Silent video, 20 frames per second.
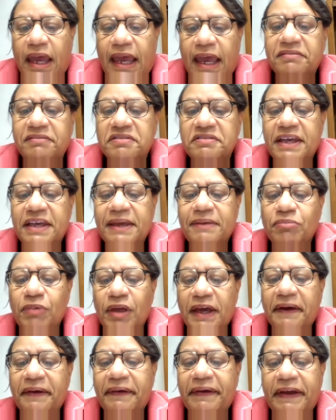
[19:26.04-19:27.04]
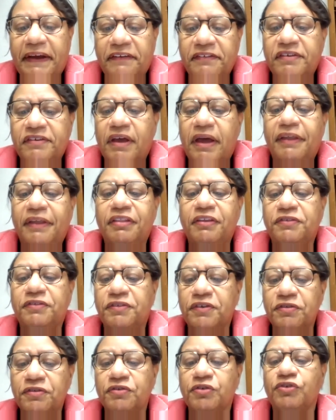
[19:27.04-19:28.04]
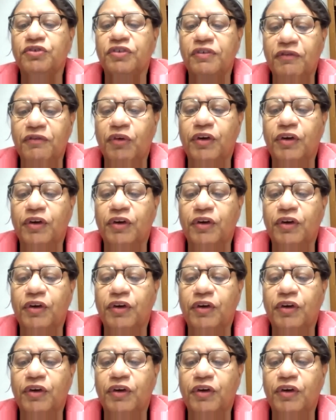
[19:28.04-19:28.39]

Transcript: At St. Mary's, the Sisters of